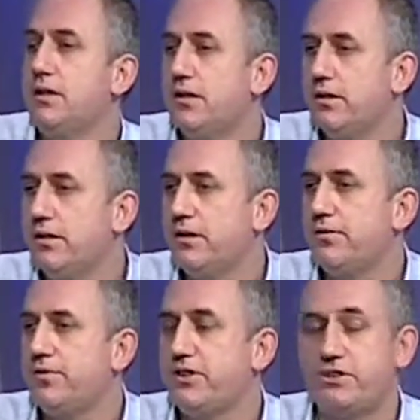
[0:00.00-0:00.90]

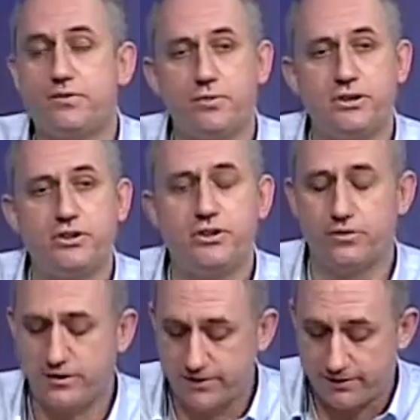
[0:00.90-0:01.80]
first of all,
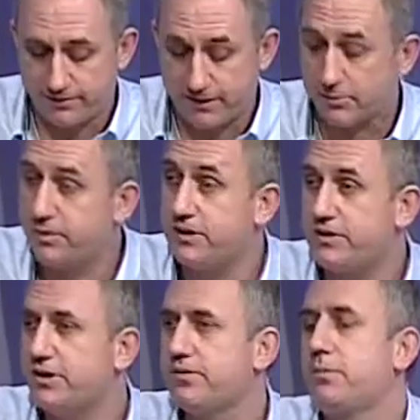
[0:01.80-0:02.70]
ensuring the
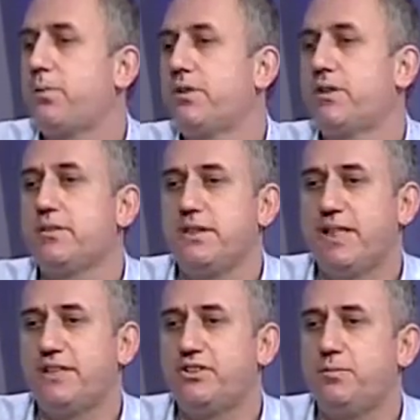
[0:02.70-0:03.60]
availability of the product, that it
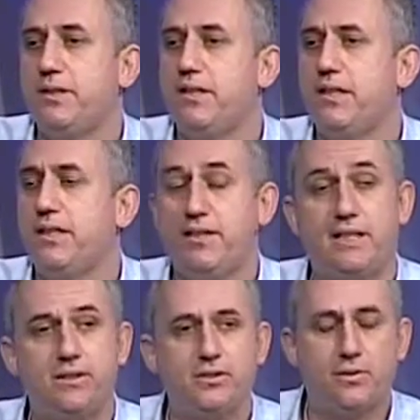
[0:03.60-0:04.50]
has to be
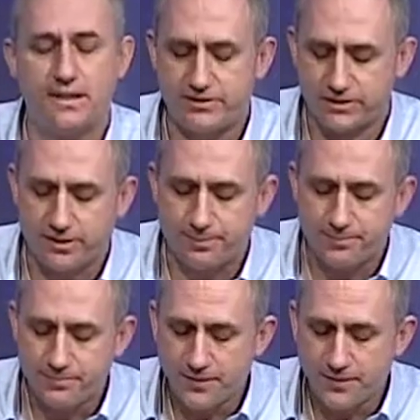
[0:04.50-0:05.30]
there at the right time.